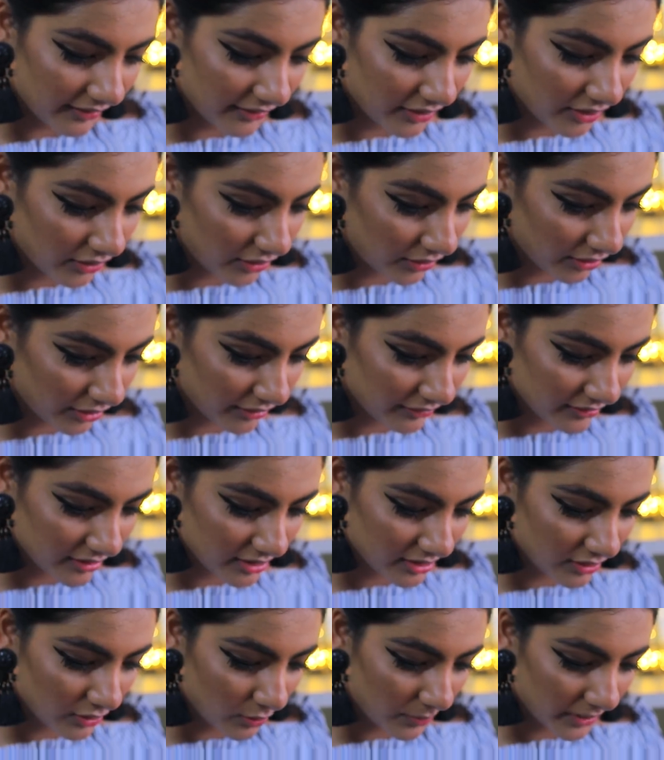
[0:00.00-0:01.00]
I've heard of this
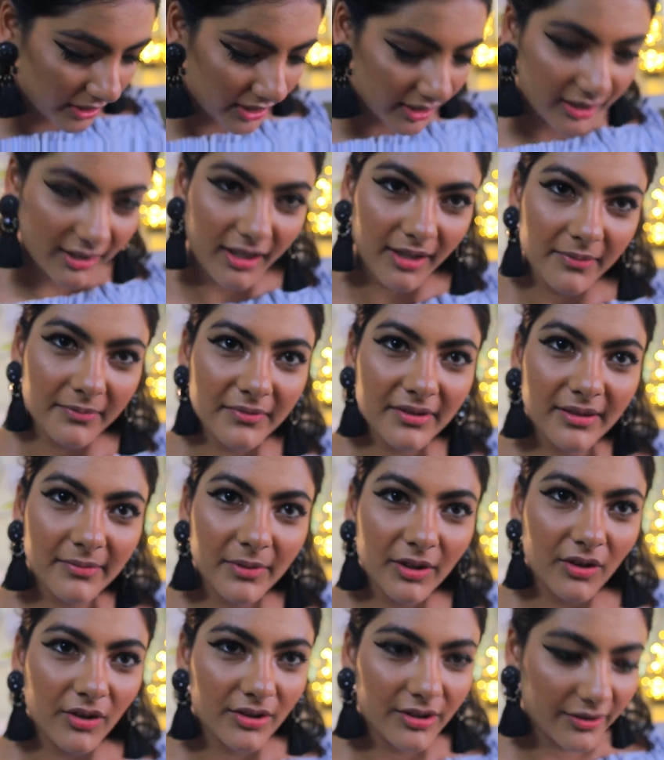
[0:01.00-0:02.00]
so many times
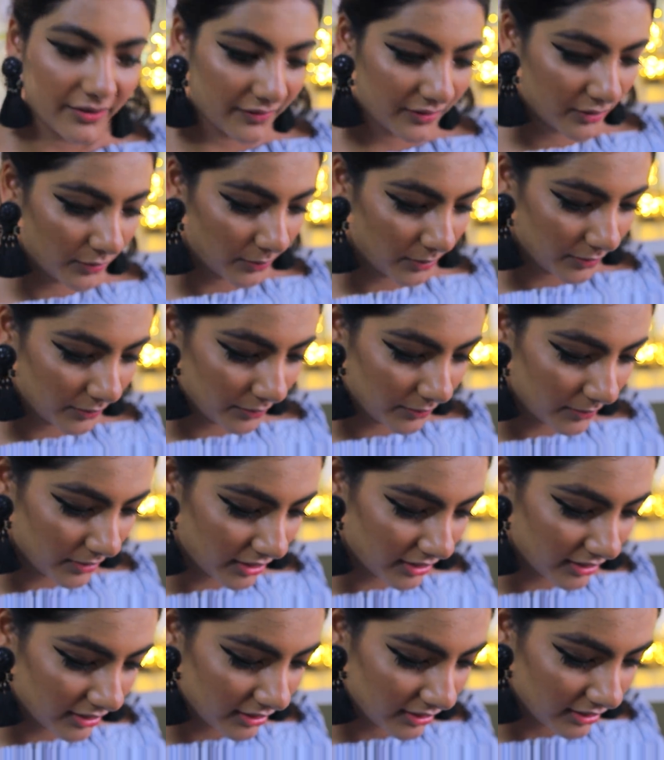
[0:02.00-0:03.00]
because of
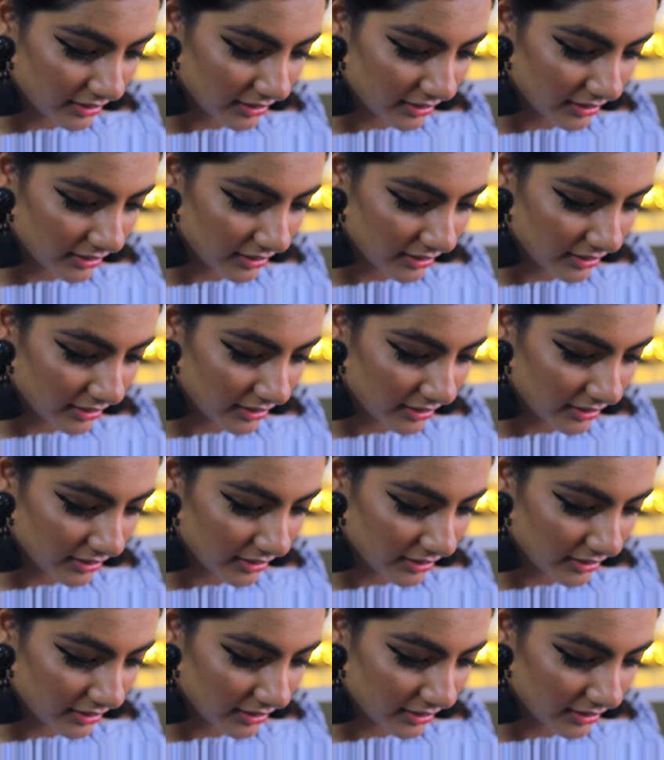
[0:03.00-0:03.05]
Superwoman.